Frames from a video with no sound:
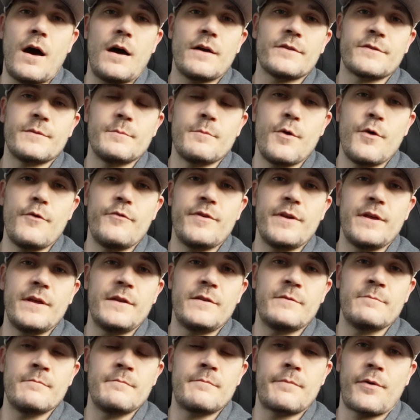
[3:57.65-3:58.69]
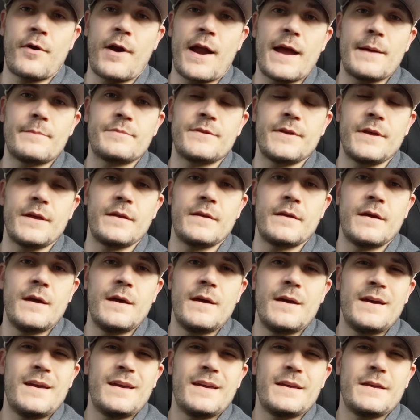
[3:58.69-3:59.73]
awesome movie. Perhaps it,
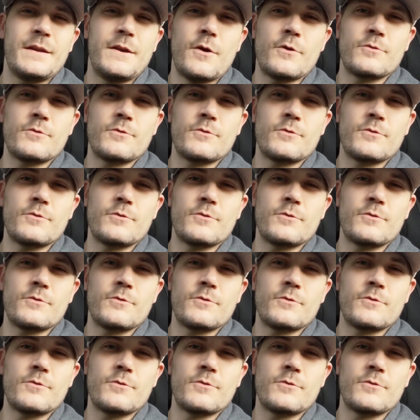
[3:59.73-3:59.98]
you